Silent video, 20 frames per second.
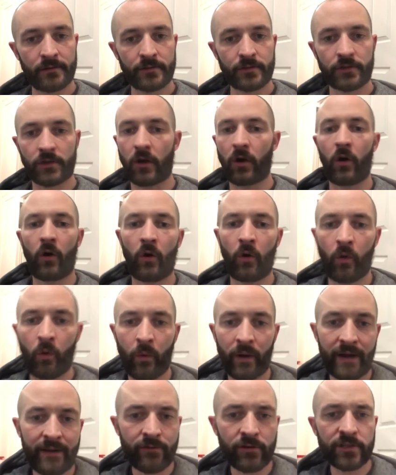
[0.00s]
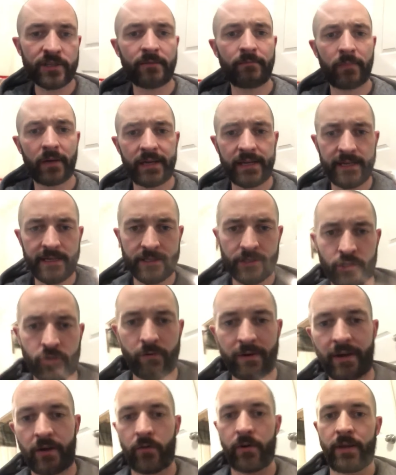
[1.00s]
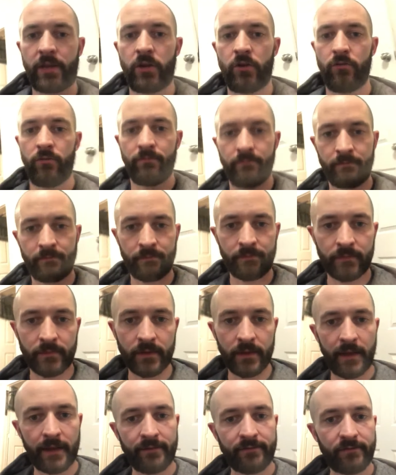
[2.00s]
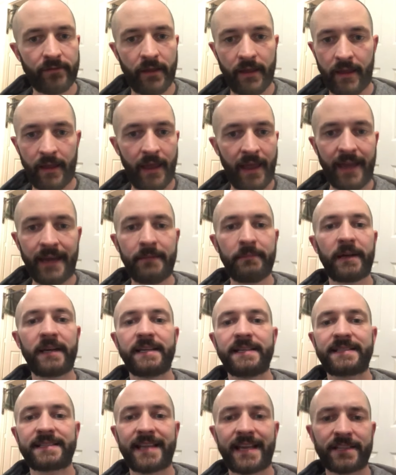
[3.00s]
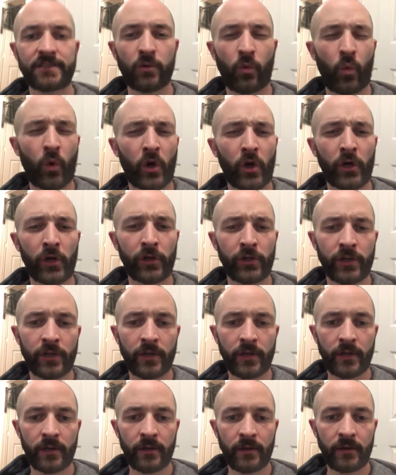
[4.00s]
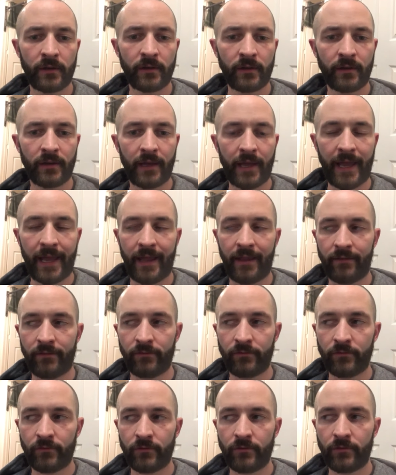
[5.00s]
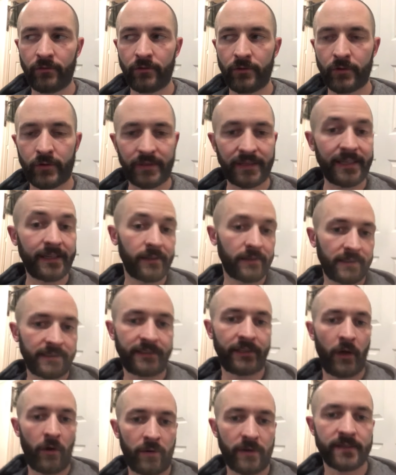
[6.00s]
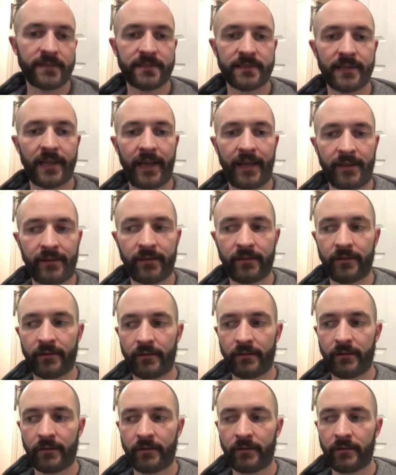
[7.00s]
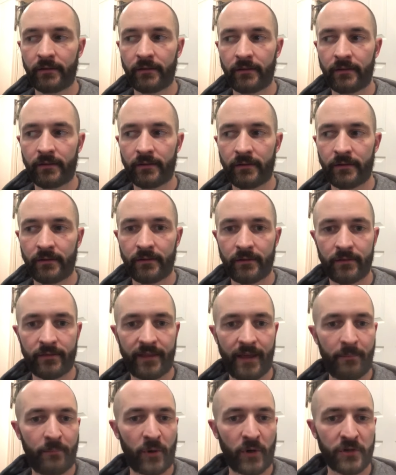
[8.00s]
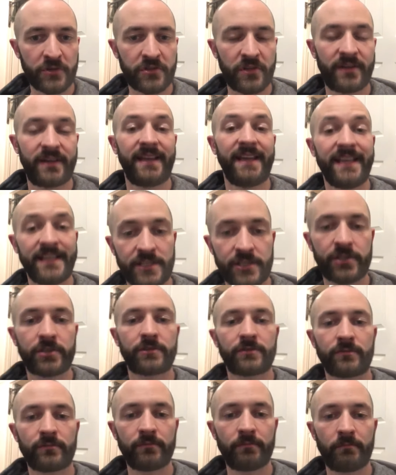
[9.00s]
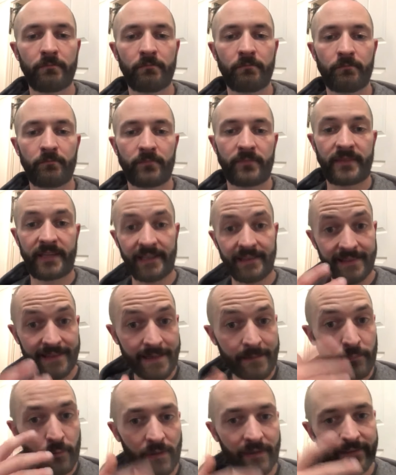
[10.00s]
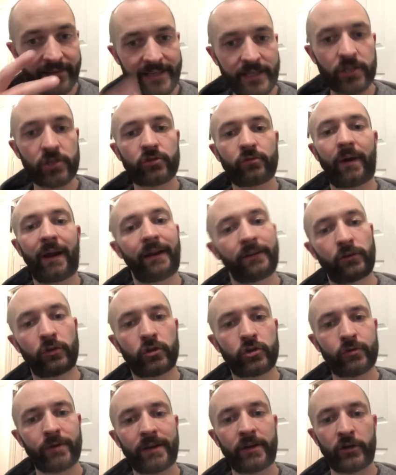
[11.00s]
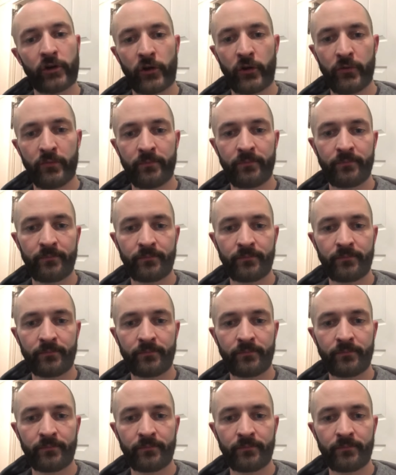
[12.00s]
So whenever somebody is triggering you, if anybody says a word and you clearly notice like that person is deliberately trying to trigger you,